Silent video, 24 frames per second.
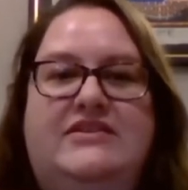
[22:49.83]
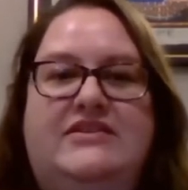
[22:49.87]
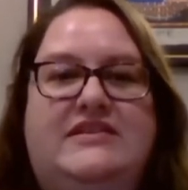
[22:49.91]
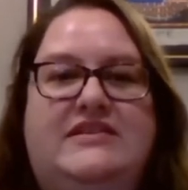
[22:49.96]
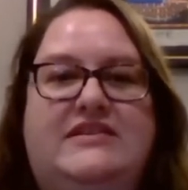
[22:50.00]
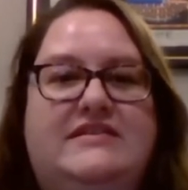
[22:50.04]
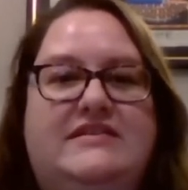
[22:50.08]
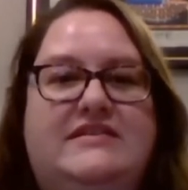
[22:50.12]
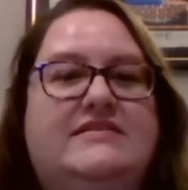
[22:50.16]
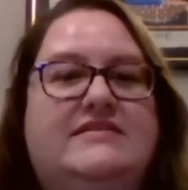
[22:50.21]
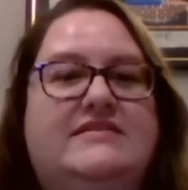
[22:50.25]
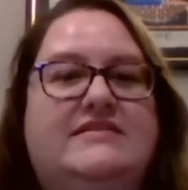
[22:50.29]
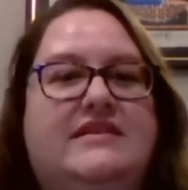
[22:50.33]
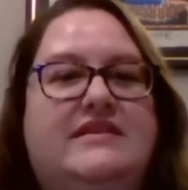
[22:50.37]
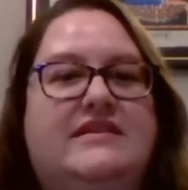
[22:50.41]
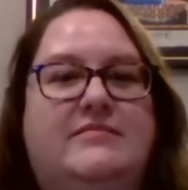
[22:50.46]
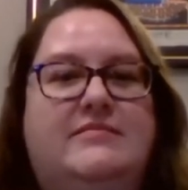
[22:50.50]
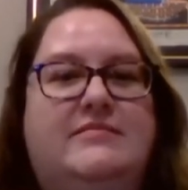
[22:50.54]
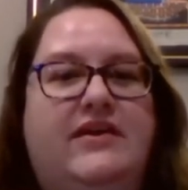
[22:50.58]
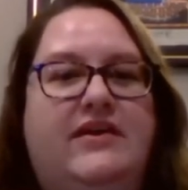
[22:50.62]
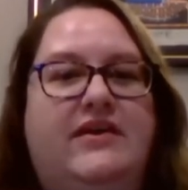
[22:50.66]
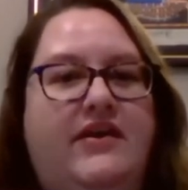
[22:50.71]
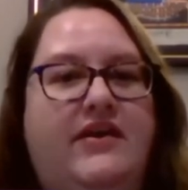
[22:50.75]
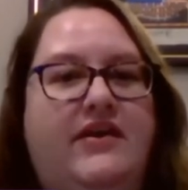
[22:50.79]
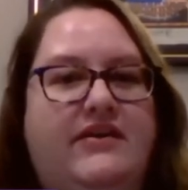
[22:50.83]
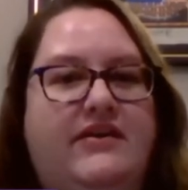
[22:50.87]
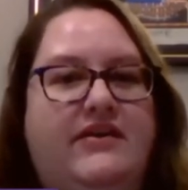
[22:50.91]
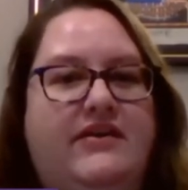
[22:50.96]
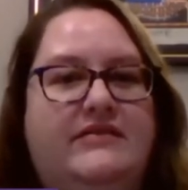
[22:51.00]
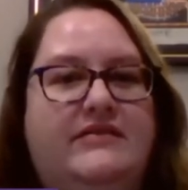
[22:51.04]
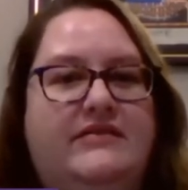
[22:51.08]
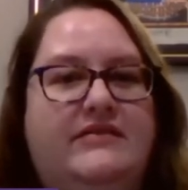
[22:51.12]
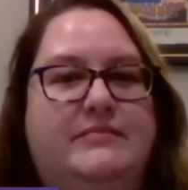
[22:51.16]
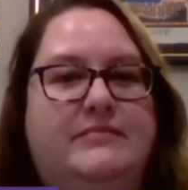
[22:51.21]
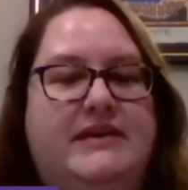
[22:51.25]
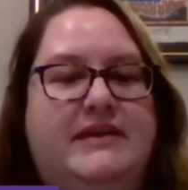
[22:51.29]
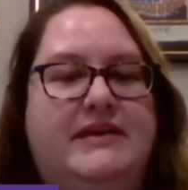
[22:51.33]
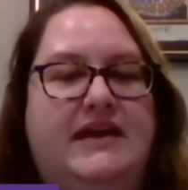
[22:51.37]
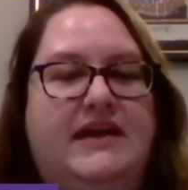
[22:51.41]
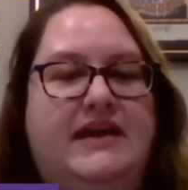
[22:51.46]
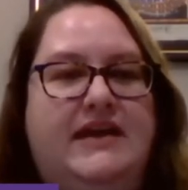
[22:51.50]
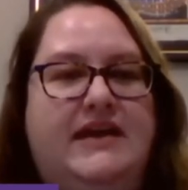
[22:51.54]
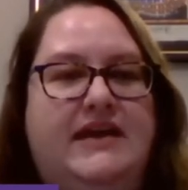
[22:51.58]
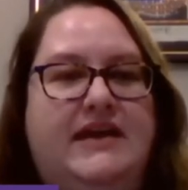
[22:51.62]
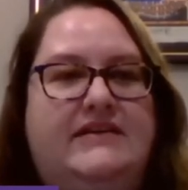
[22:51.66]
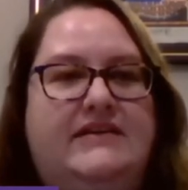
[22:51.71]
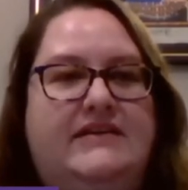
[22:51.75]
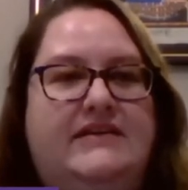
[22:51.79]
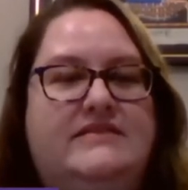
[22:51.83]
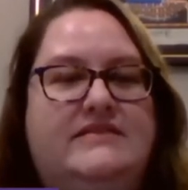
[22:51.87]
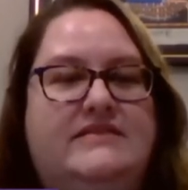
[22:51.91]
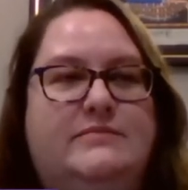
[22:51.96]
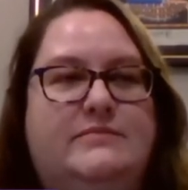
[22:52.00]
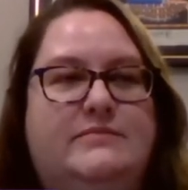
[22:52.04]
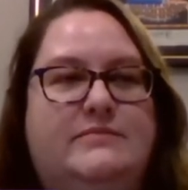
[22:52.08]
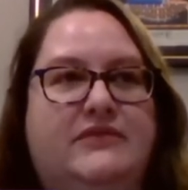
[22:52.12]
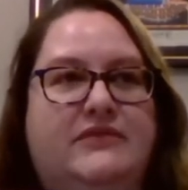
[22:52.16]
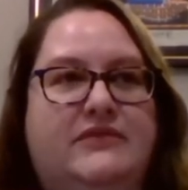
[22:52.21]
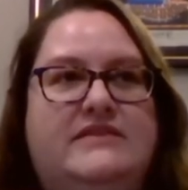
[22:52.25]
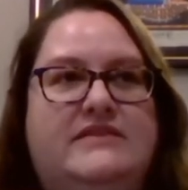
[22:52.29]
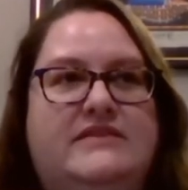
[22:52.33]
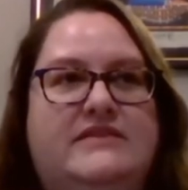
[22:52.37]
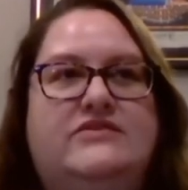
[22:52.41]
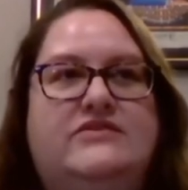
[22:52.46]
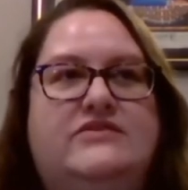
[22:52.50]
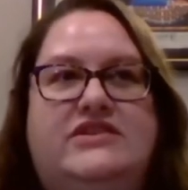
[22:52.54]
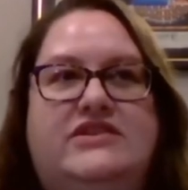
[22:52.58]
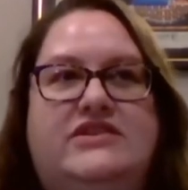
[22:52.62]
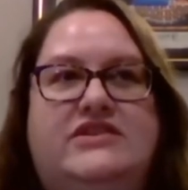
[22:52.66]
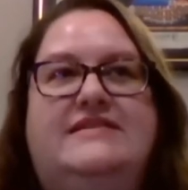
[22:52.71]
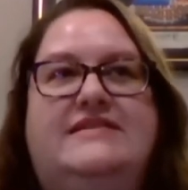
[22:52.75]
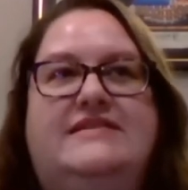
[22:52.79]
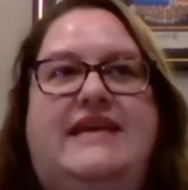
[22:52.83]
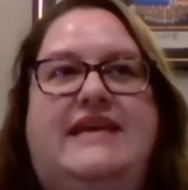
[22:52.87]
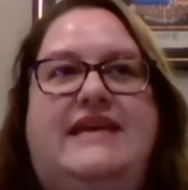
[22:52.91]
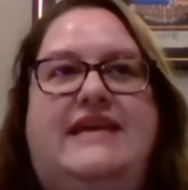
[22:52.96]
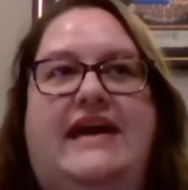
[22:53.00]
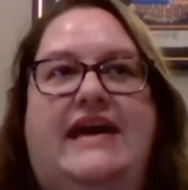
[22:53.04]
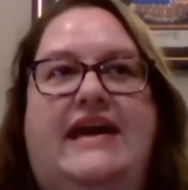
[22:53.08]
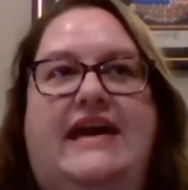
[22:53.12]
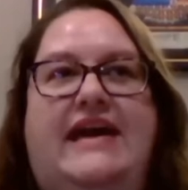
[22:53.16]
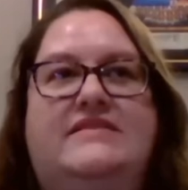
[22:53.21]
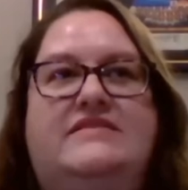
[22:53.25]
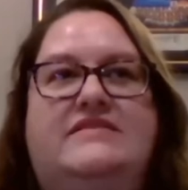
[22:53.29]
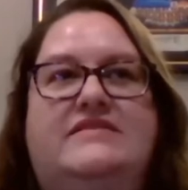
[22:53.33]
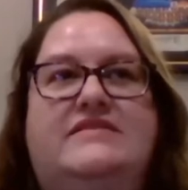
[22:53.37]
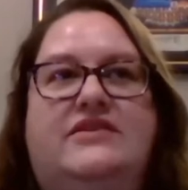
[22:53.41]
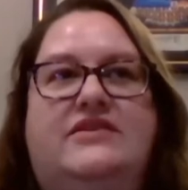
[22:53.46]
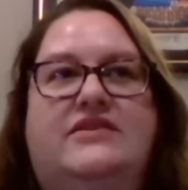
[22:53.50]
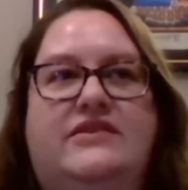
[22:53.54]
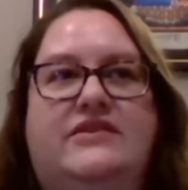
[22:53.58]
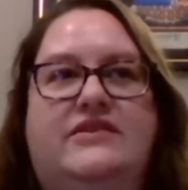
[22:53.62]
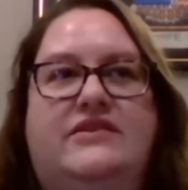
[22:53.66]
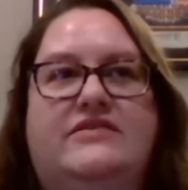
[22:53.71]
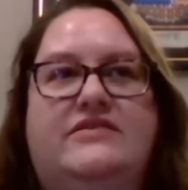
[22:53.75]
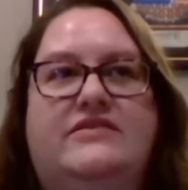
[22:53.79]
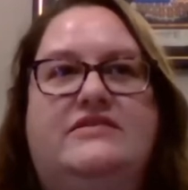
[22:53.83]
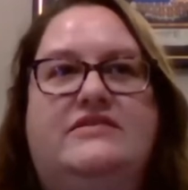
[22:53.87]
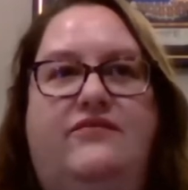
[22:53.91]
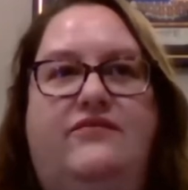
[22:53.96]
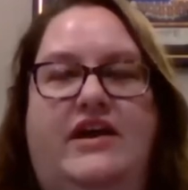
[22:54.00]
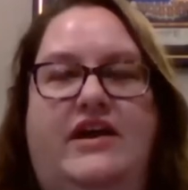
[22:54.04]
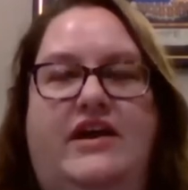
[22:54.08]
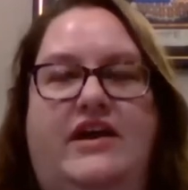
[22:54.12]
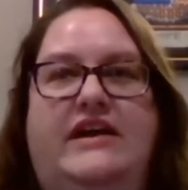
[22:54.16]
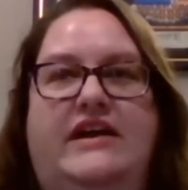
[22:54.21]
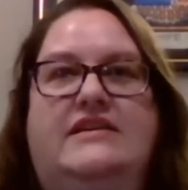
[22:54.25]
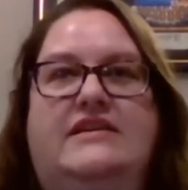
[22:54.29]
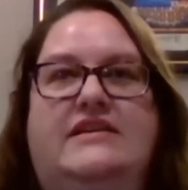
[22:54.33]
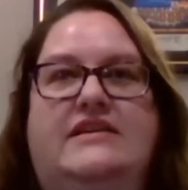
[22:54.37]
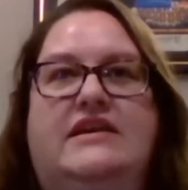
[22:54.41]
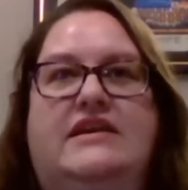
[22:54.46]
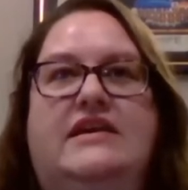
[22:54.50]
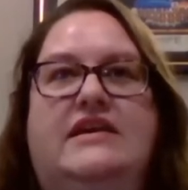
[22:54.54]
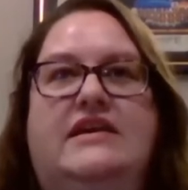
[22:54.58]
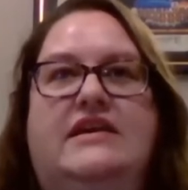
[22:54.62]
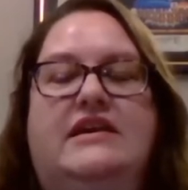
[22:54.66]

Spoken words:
She thinks it's going to be hard because Professor G has asked her to find